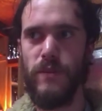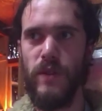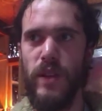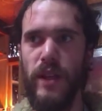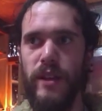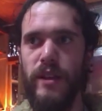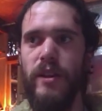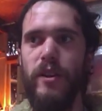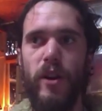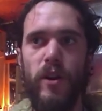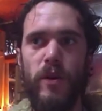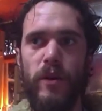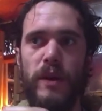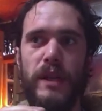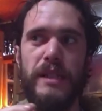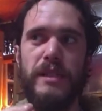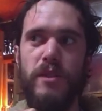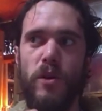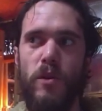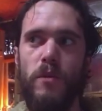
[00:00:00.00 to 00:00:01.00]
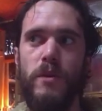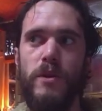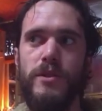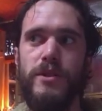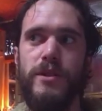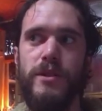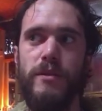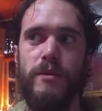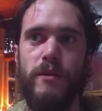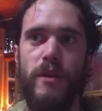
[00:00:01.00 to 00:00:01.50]
you know, it's
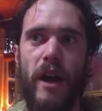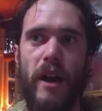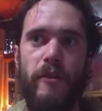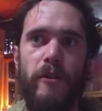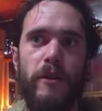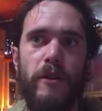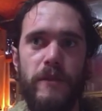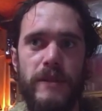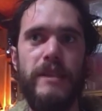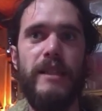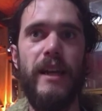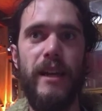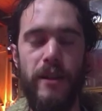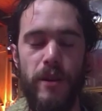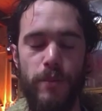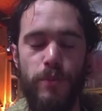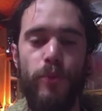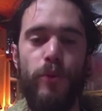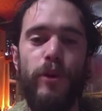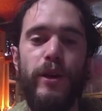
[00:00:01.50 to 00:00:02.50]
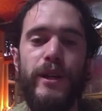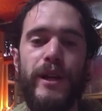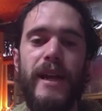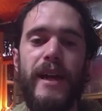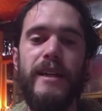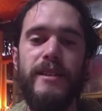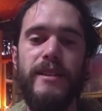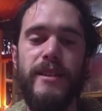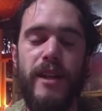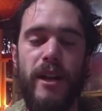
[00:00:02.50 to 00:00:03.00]
almost, I would say it
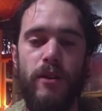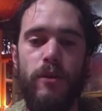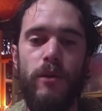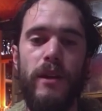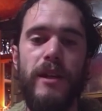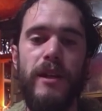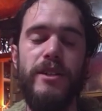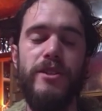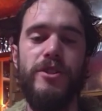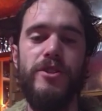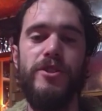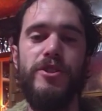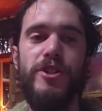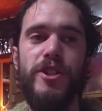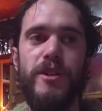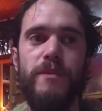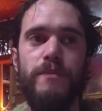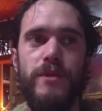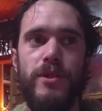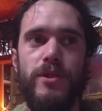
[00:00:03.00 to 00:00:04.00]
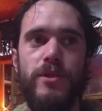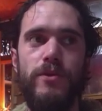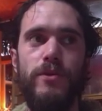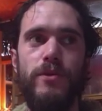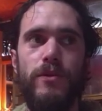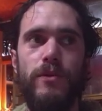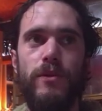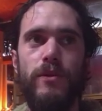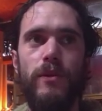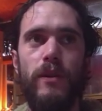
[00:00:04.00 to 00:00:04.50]
predates our relationship
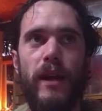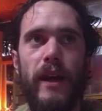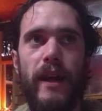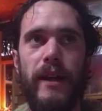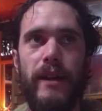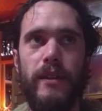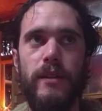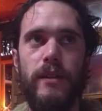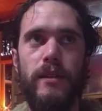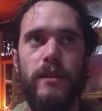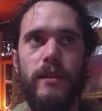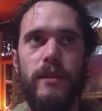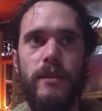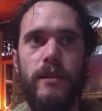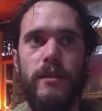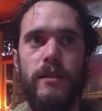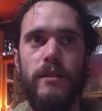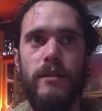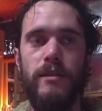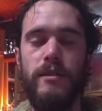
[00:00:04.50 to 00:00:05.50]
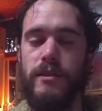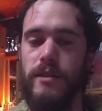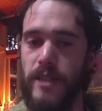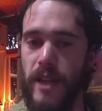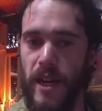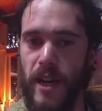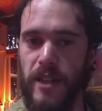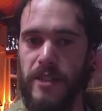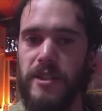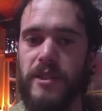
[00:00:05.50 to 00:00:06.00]
to like
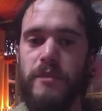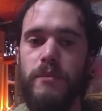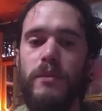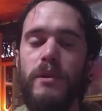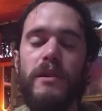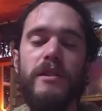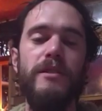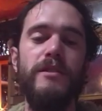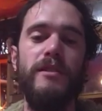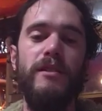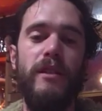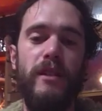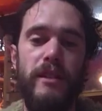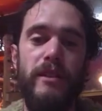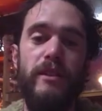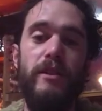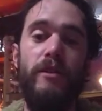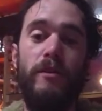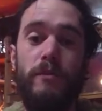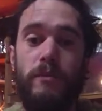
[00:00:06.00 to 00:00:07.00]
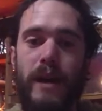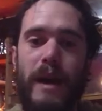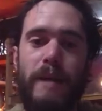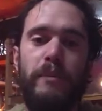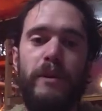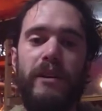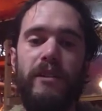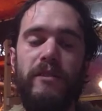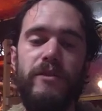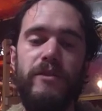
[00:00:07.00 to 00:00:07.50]
star symbolism, like, you know,
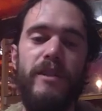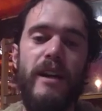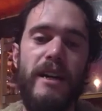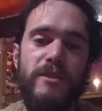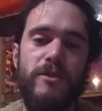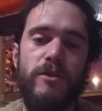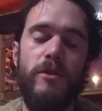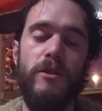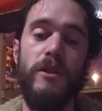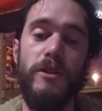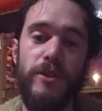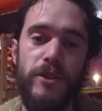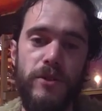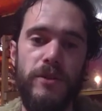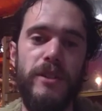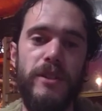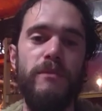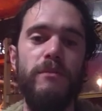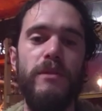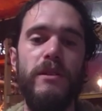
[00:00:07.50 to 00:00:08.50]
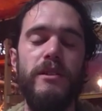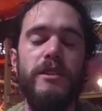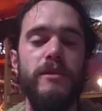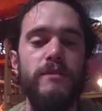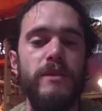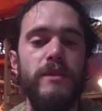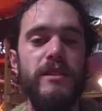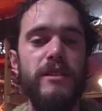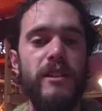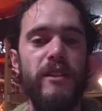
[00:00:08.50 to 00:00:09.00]
mapping of astrological
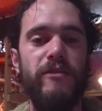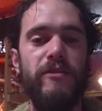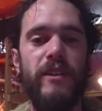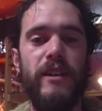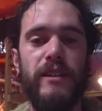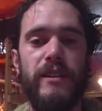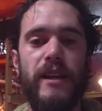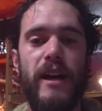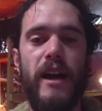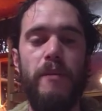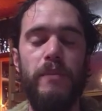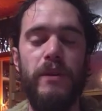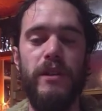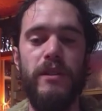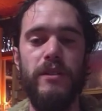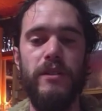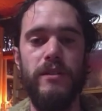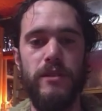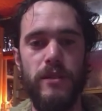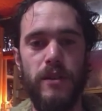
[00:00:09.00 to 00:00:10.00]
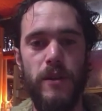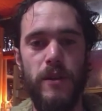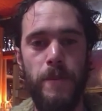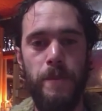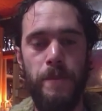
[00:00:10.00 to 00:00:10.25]
symbolism and stuff like that, because,